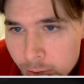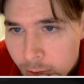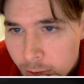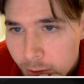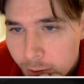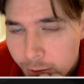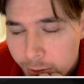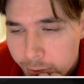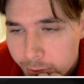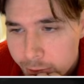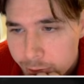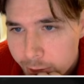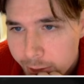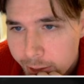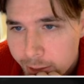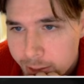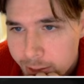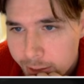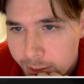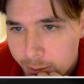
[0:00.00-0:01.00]
I could try
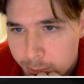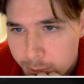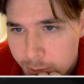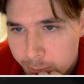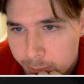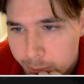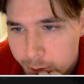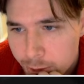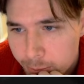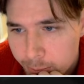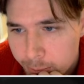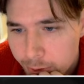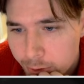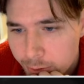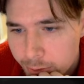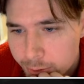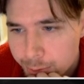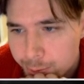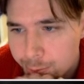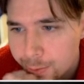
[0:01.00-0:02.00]
and set up some bishop here
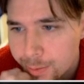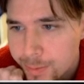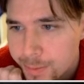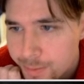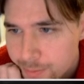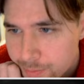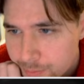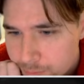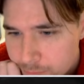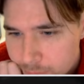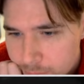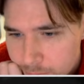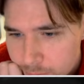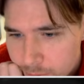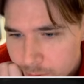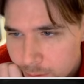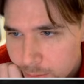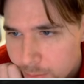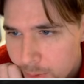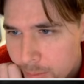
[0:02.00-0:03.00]
too.
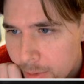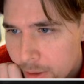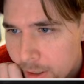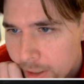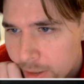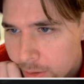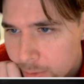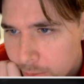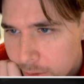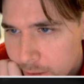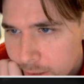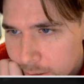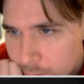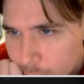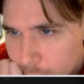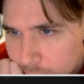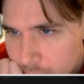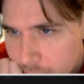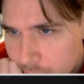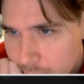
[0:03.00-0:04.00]
So maybe I could play
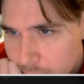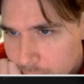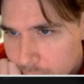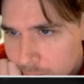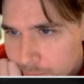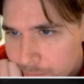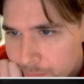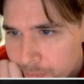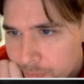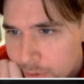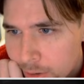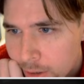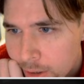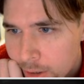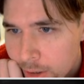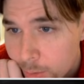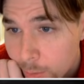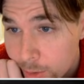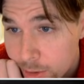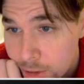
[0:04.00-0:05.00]
queen here,
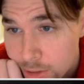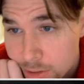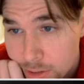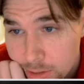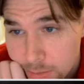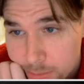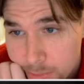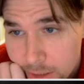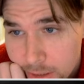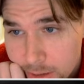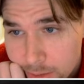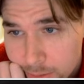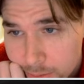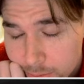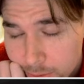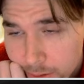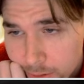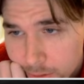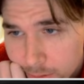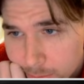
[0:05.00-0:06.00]
which is an immediate
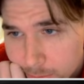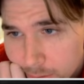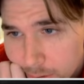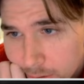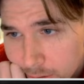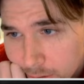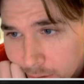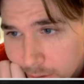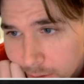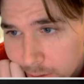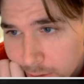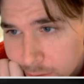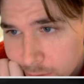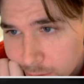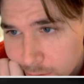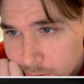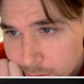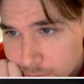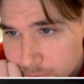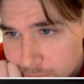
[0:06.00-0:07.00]
threat on the pawn,
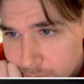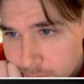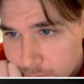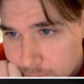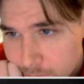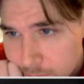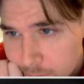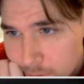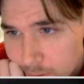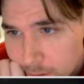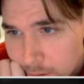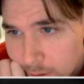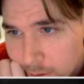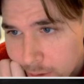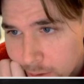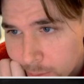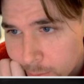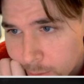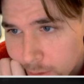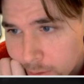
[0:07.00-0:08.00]
actually. And
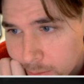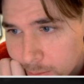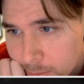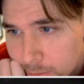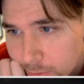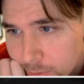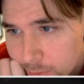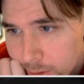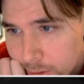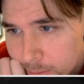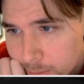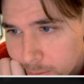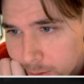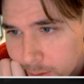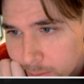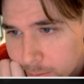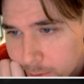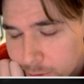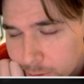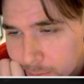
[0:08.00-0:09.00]
then when they move, I can play
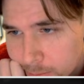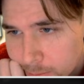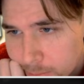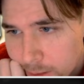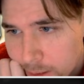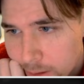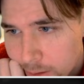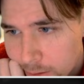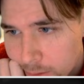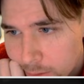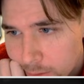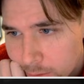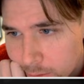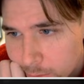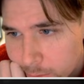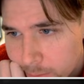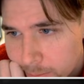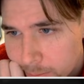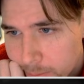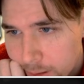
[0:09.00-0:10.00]
bishop back, or
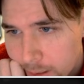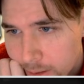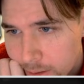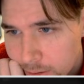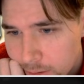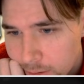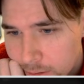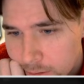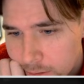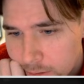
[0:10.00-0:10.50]
queen back.